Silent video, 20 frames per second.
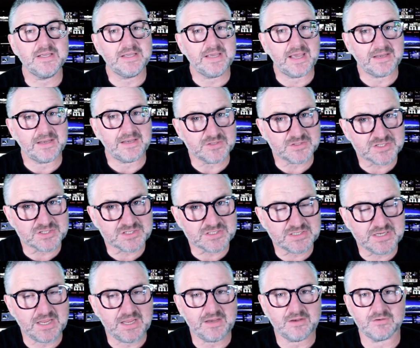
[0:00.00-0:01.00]
And
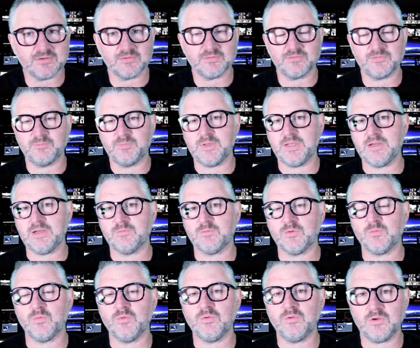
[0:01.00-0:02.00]
instead of being
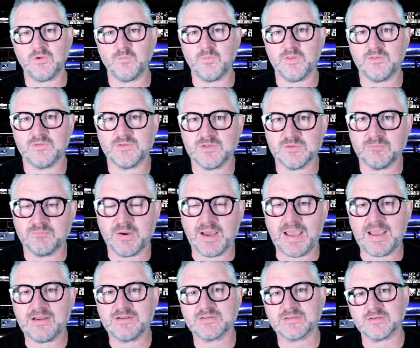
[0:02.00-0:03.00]
rewarded with
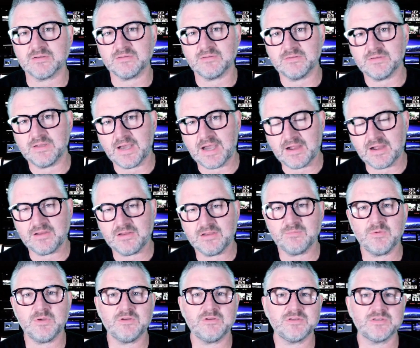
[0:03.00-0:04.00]
debate and
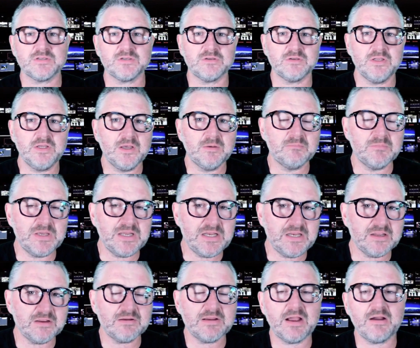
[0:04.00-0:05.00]
argument and
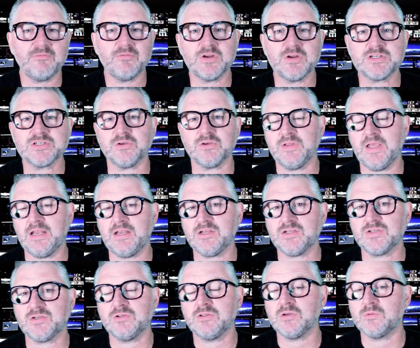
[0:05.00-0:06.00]
media coverage on that
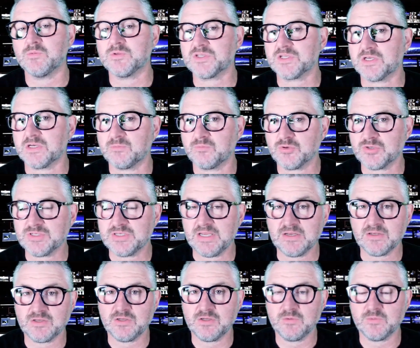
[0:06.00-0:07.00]
issue that was going to
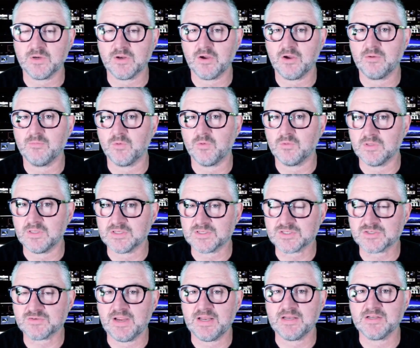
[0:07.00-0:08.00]
protect you at home, all the
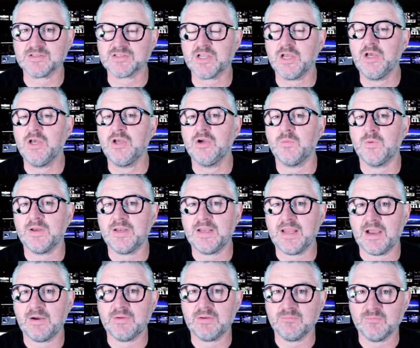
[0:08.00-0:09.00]
Australians who are
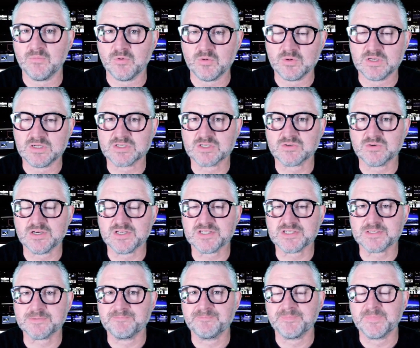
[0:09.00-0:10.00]
now in mortgage stress,